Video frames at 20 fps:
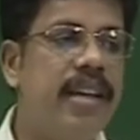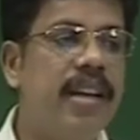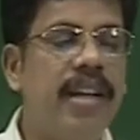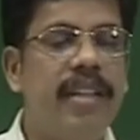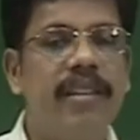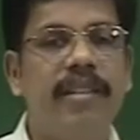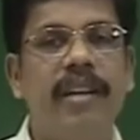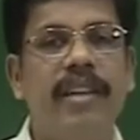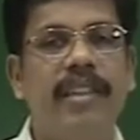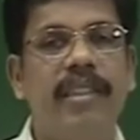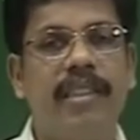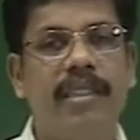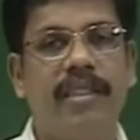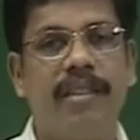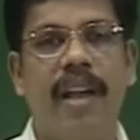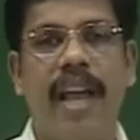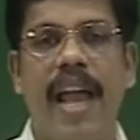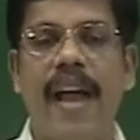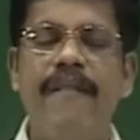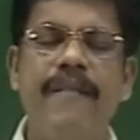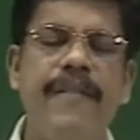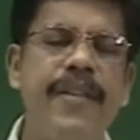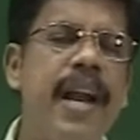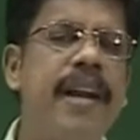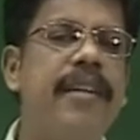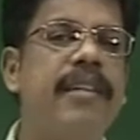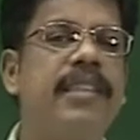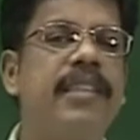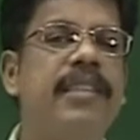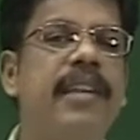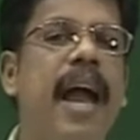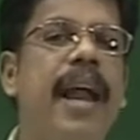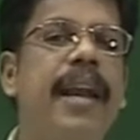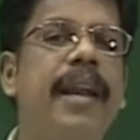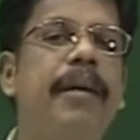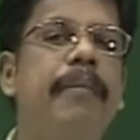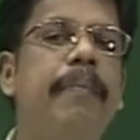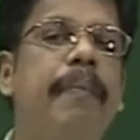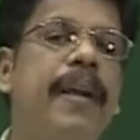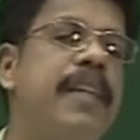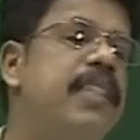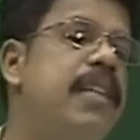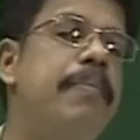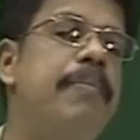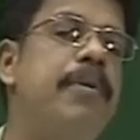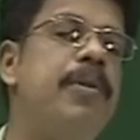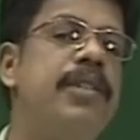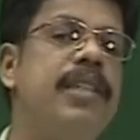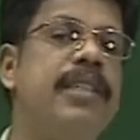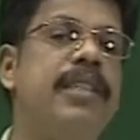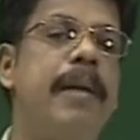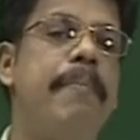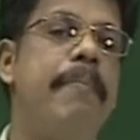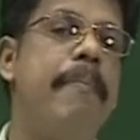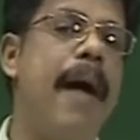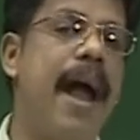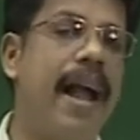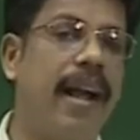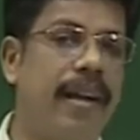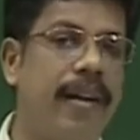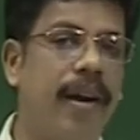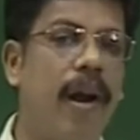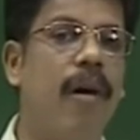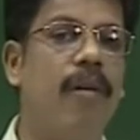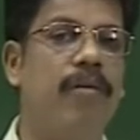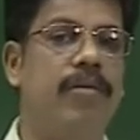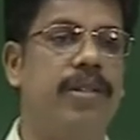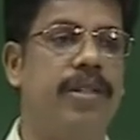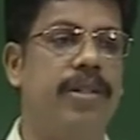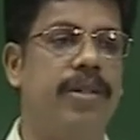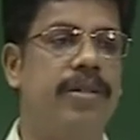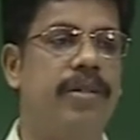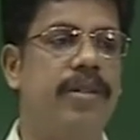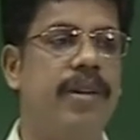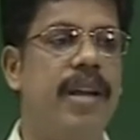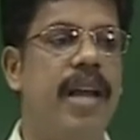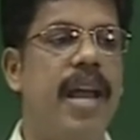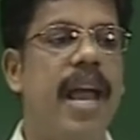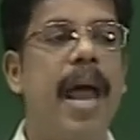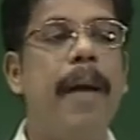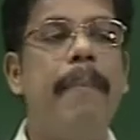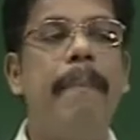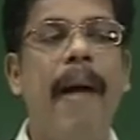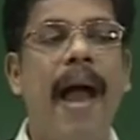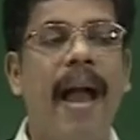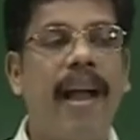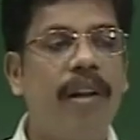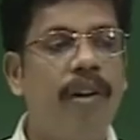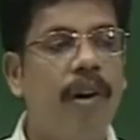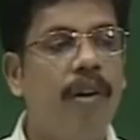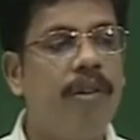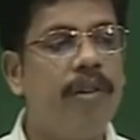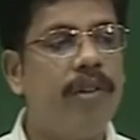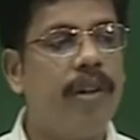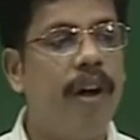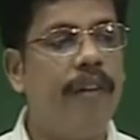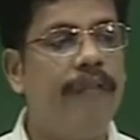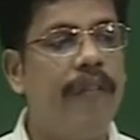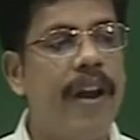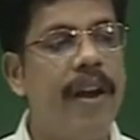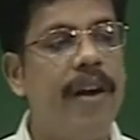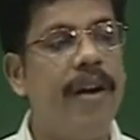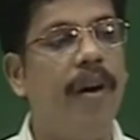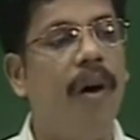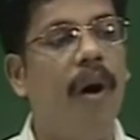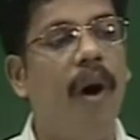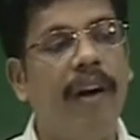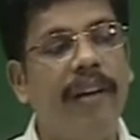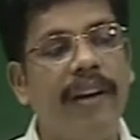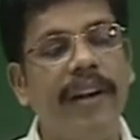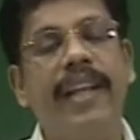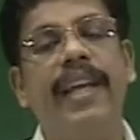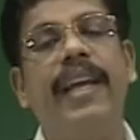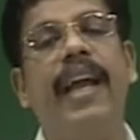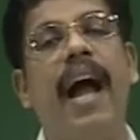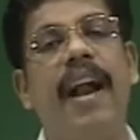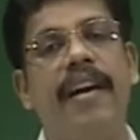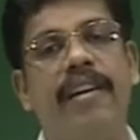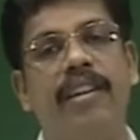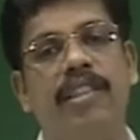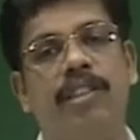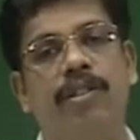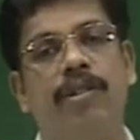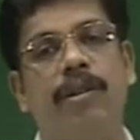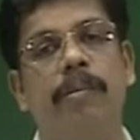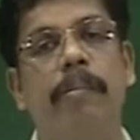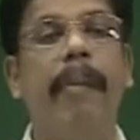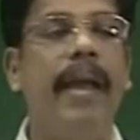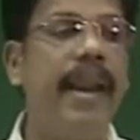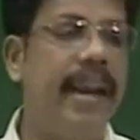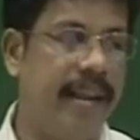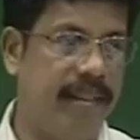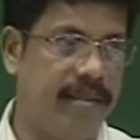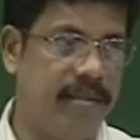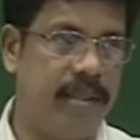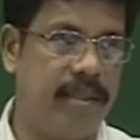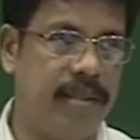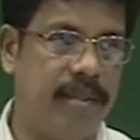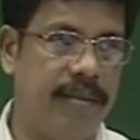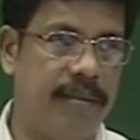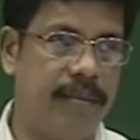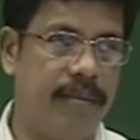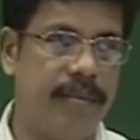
there is, every understanding presupposes a background of an already understood meanings,